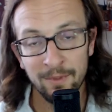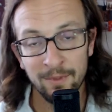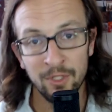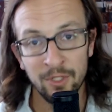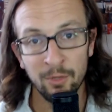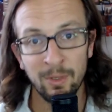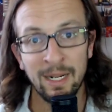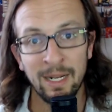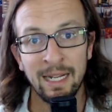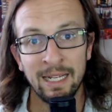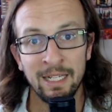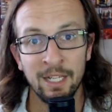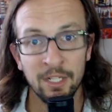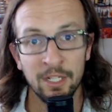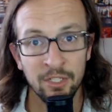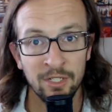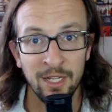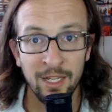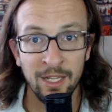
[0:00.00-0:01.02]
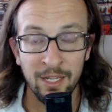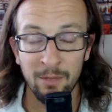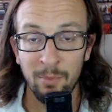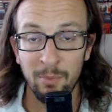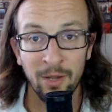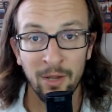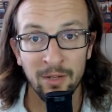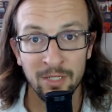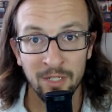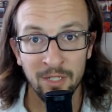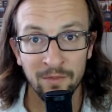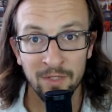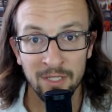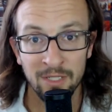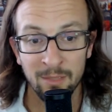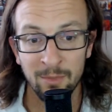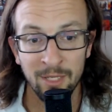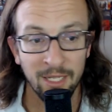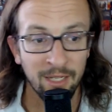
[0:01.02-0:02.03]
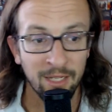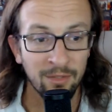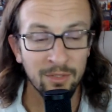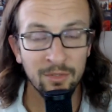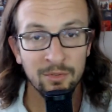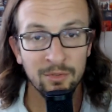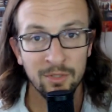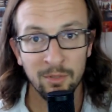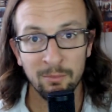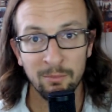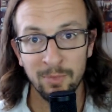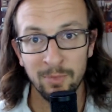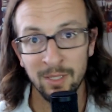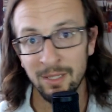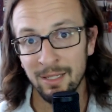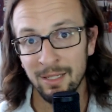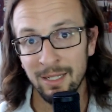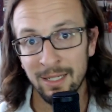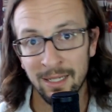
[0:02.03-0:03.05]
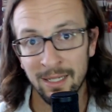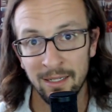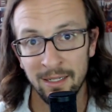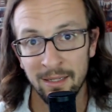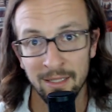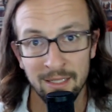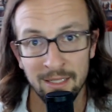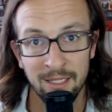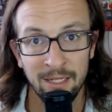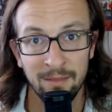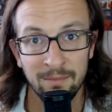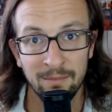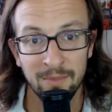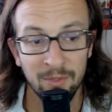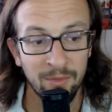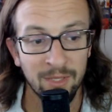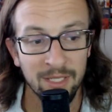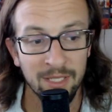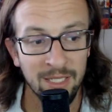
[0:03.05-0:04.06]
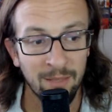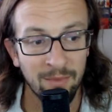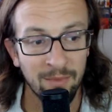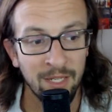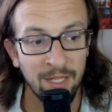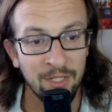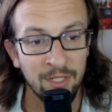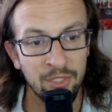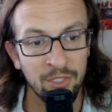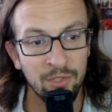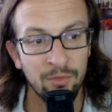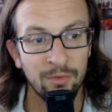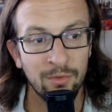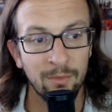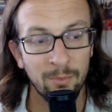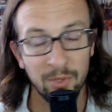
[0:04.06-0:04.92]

do what I did yesterday and compare yourself to somebody else who's completely not in the same doing the same thing as you,